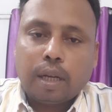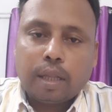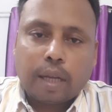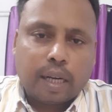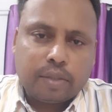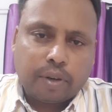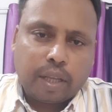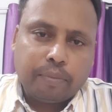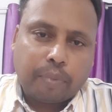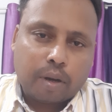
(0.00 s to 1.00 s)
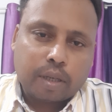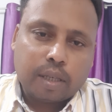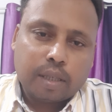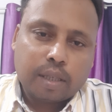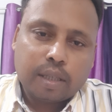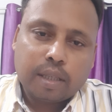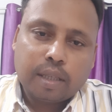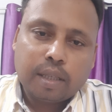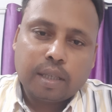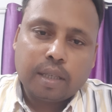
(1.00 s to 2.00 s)
That is very important
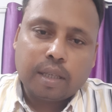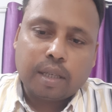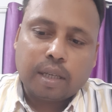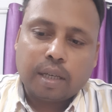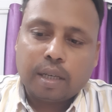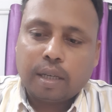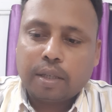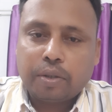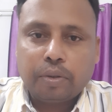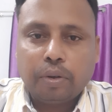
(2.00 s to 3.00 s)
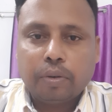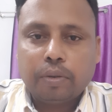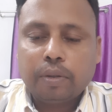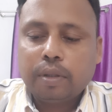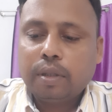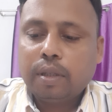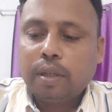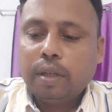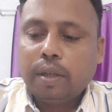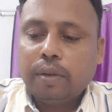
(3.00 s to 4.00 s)
to know
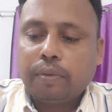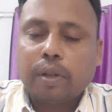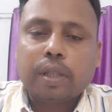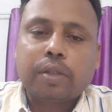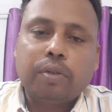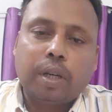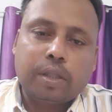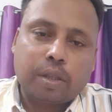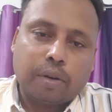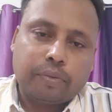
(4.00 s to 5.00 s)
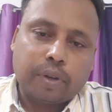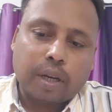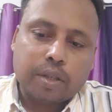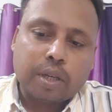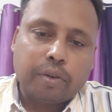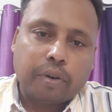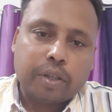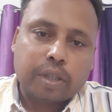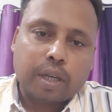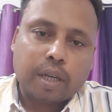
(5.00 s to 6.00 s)
for the students of English
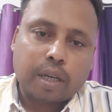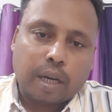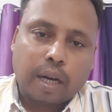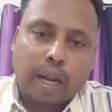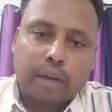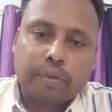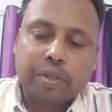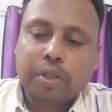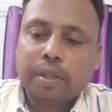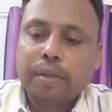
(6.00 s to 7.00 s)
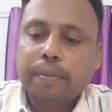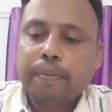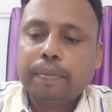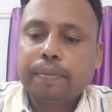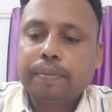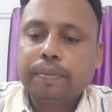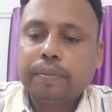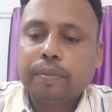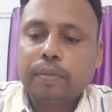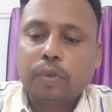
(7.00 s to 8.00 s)
literature and language.
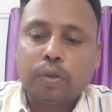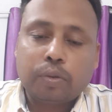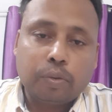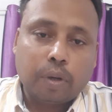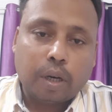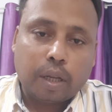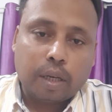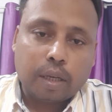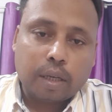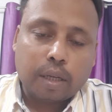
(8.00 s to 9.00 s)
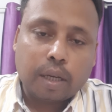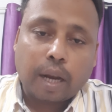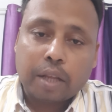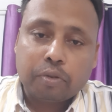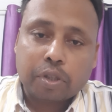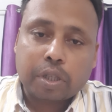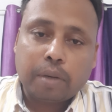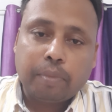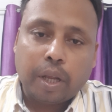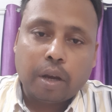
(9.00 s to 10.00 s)
Those who are in
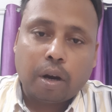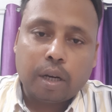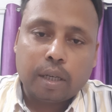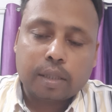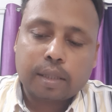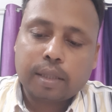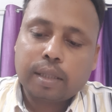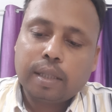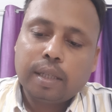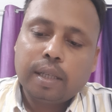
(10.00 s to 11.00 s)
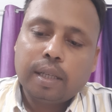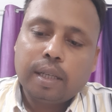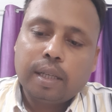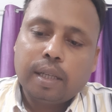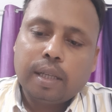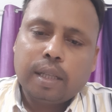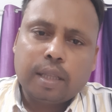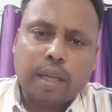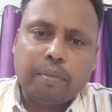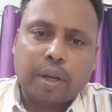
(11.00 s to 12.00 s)
graduation BA honors,
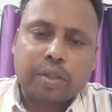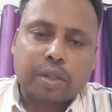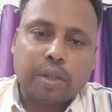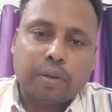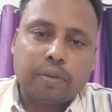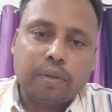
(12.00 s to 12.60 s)
they must know.